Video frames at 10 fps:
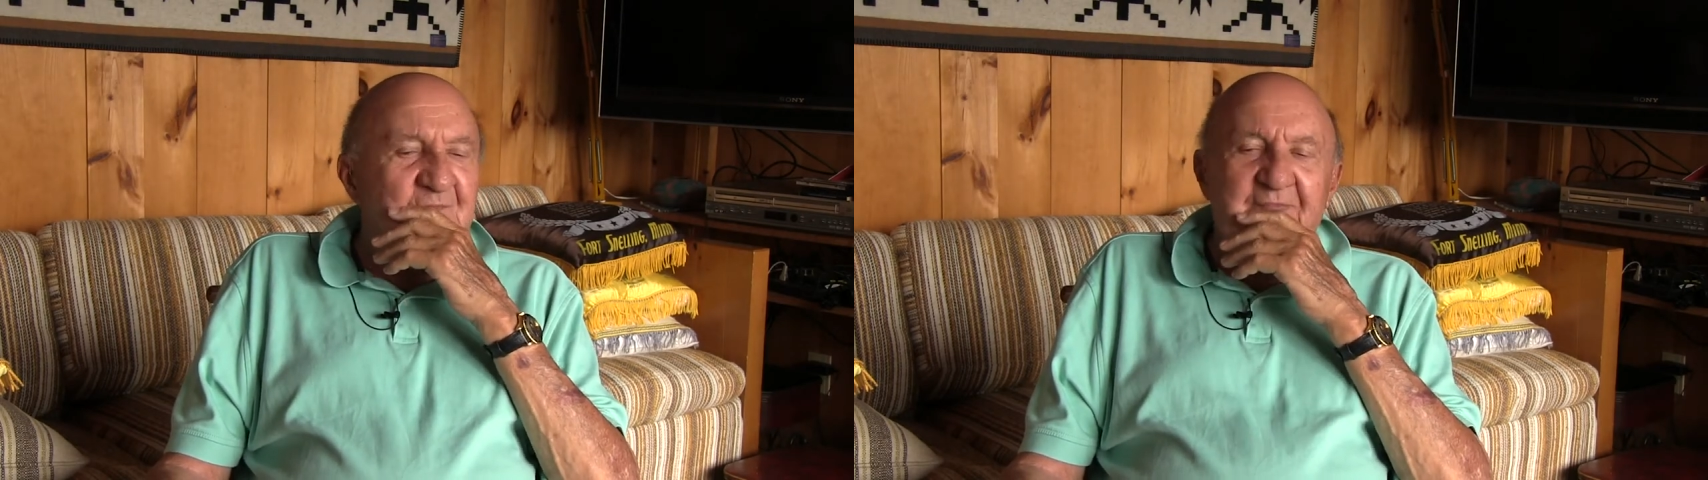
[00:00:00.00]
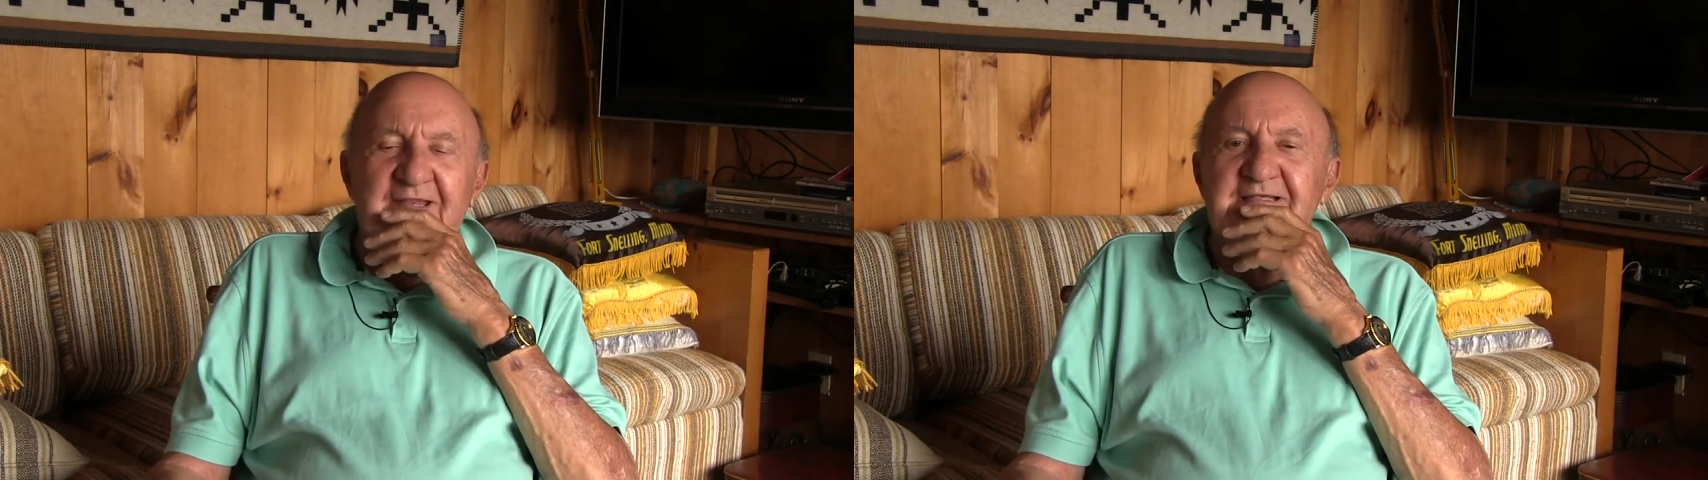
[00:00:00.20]

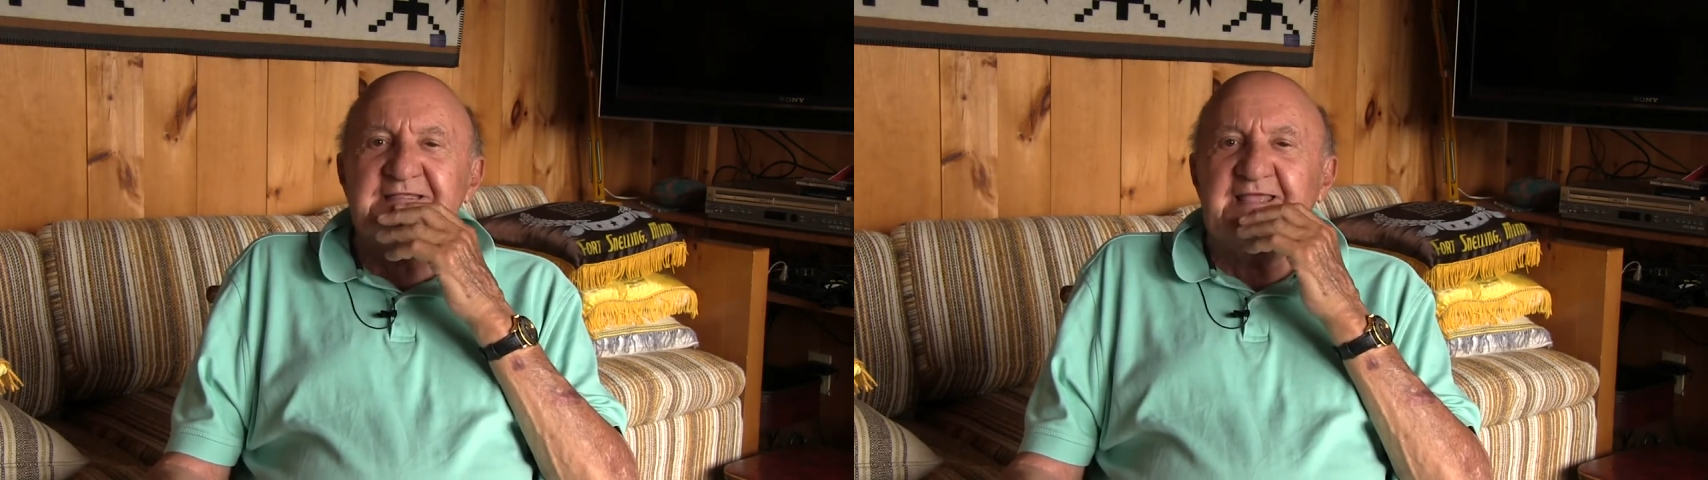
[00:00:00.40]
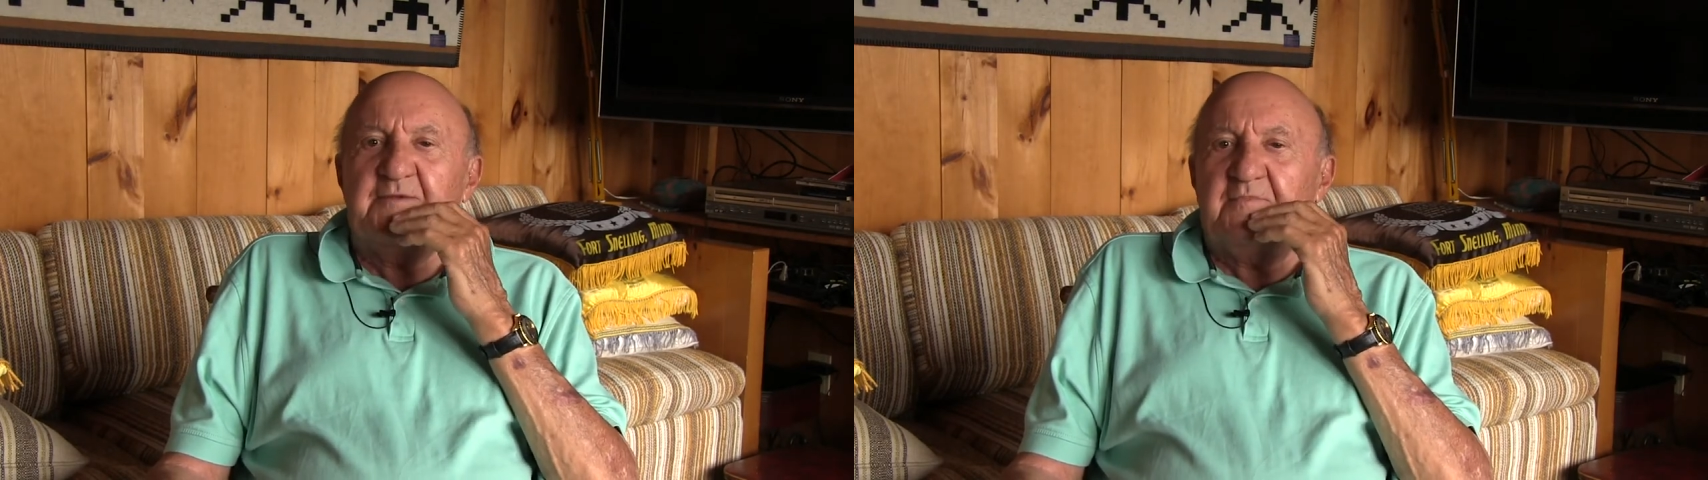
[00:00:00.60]
made a
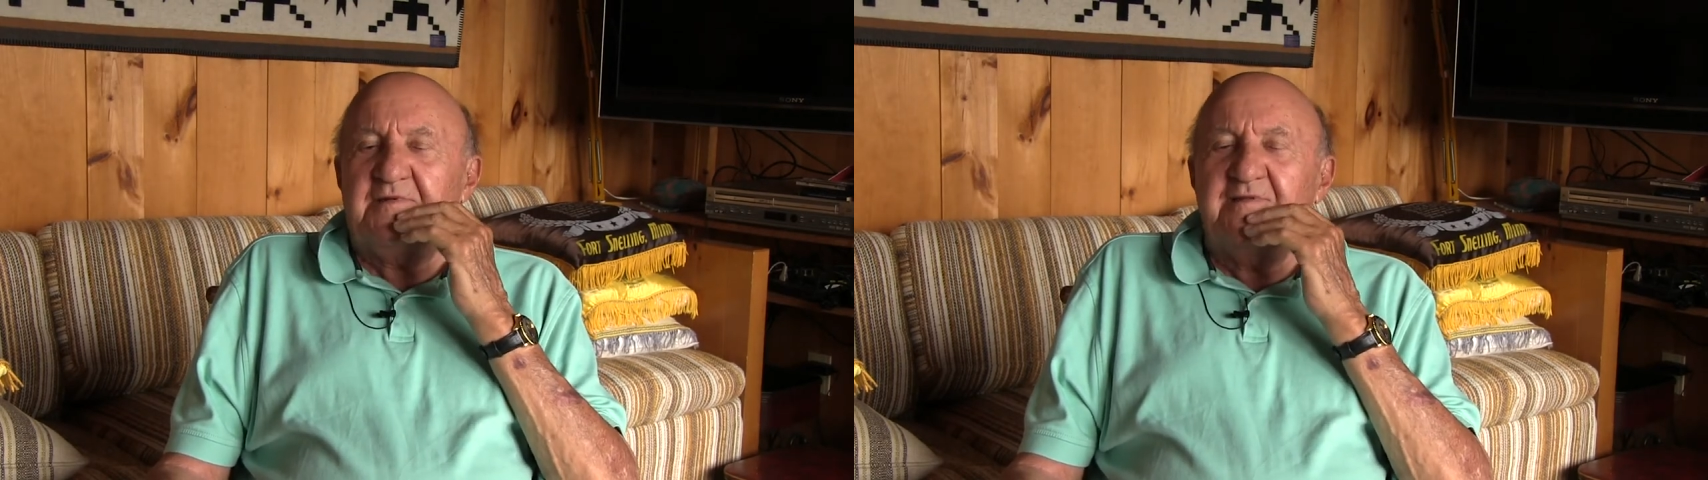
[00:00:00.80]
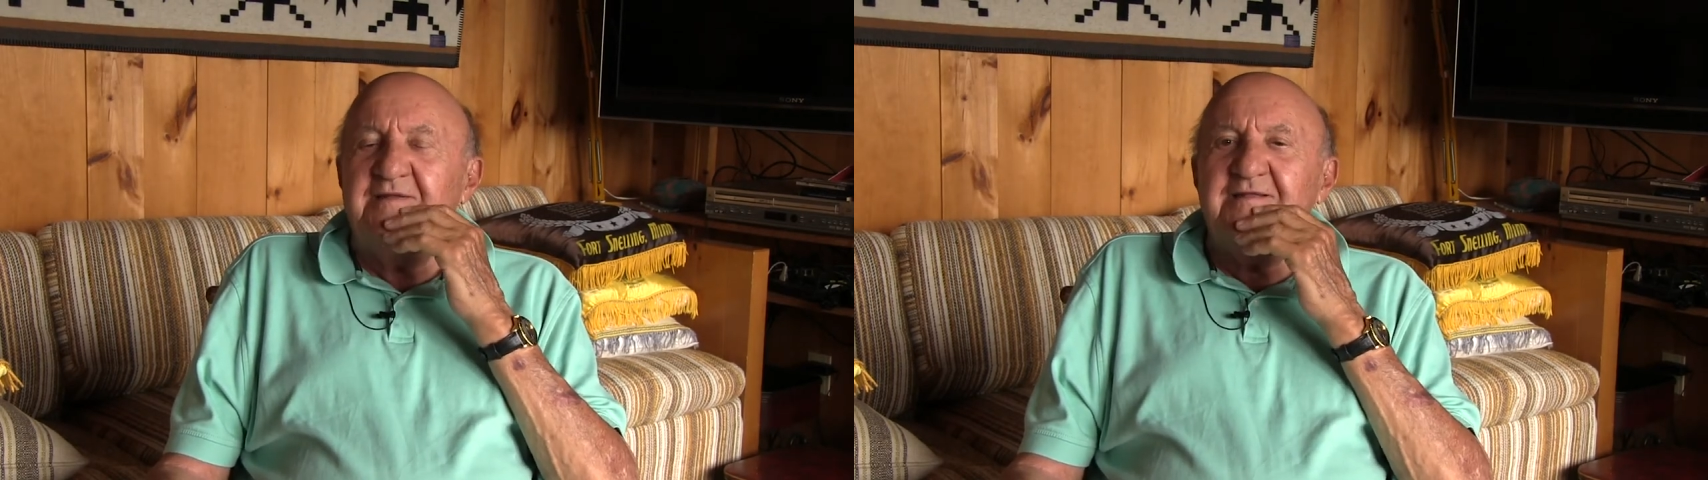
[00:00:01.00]

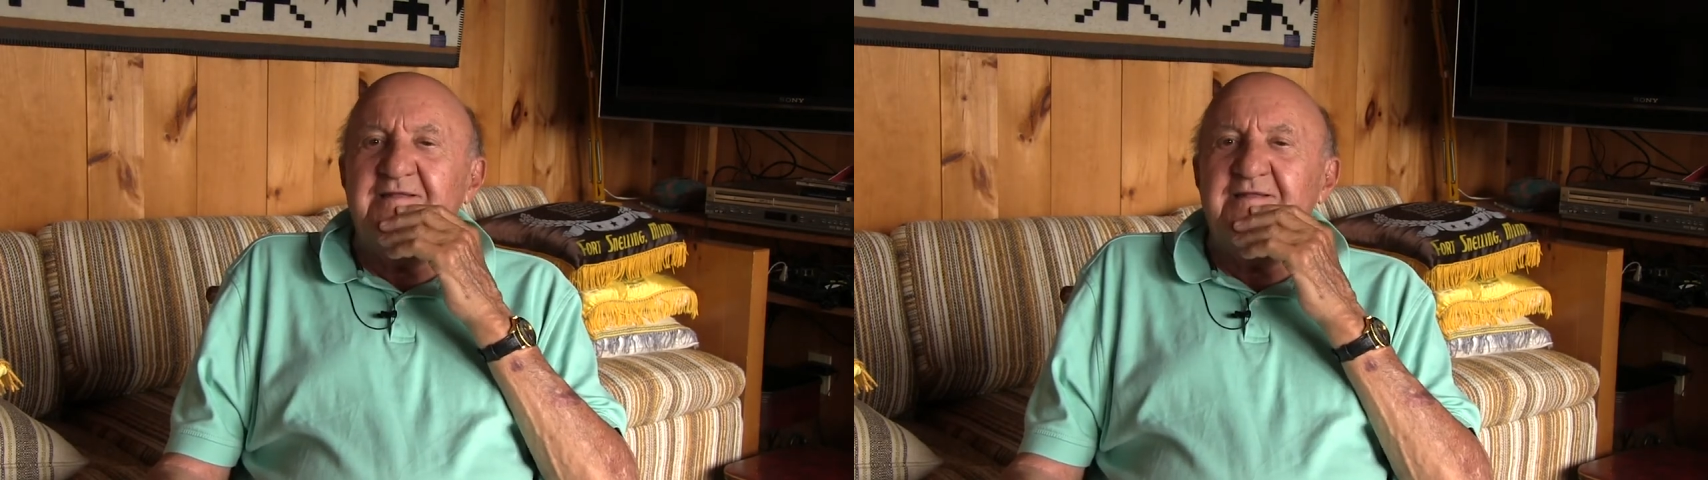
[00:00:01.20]
statement,